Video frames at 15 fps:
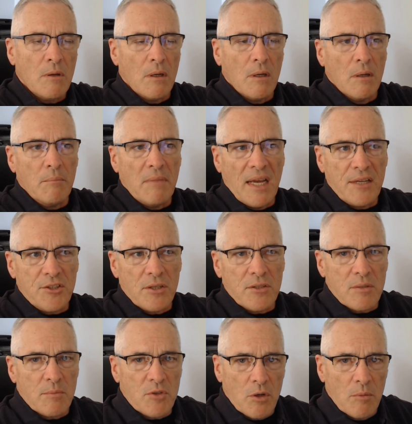matching,
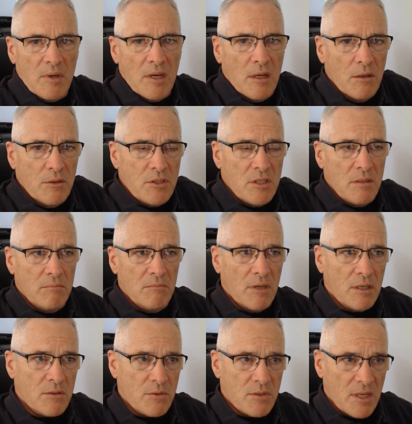some terminology
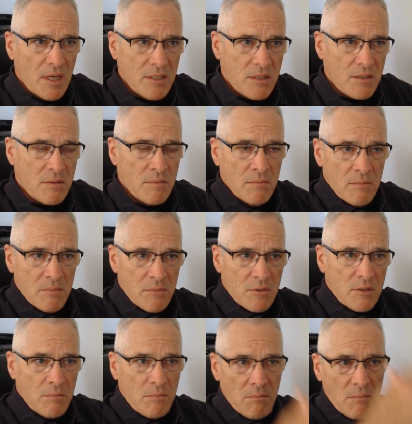exercises,
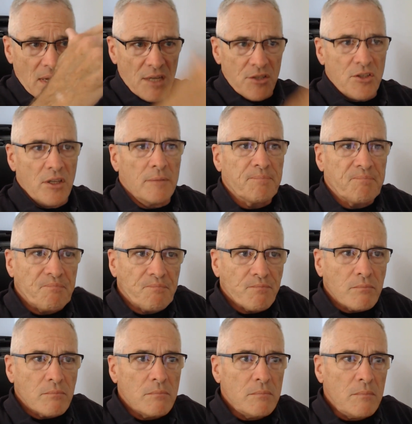some matching,
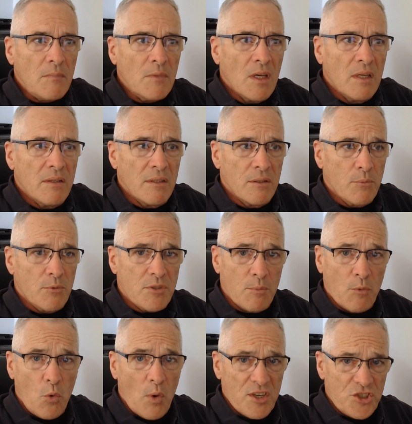and then there were some
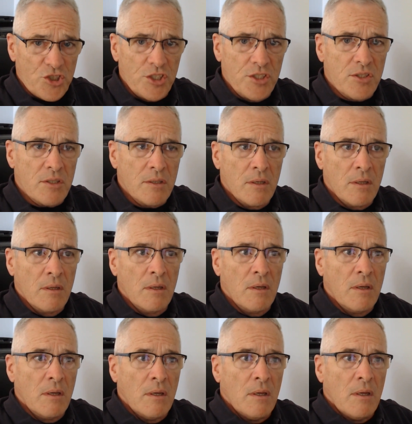questions.
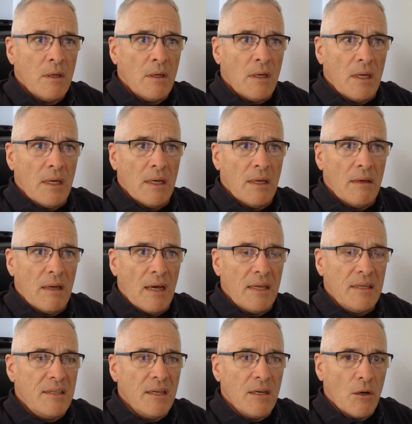And I
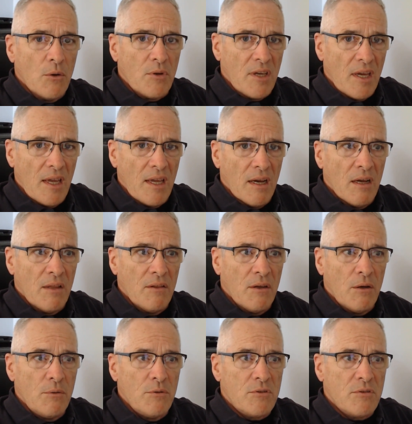did okay on
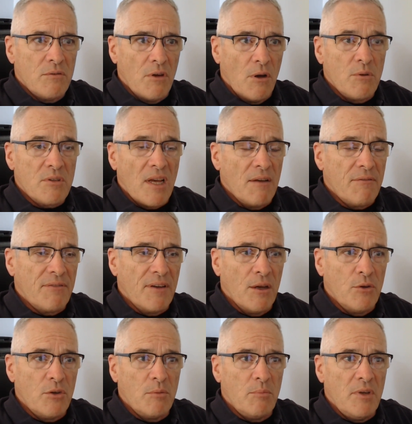those. Those I
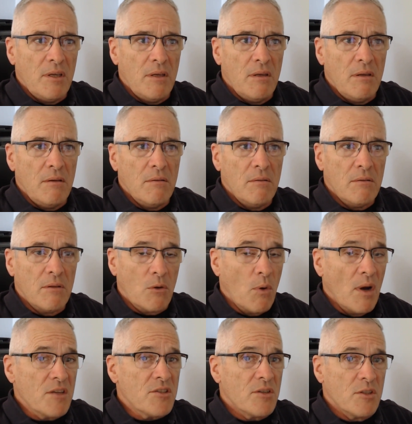found to be, the questions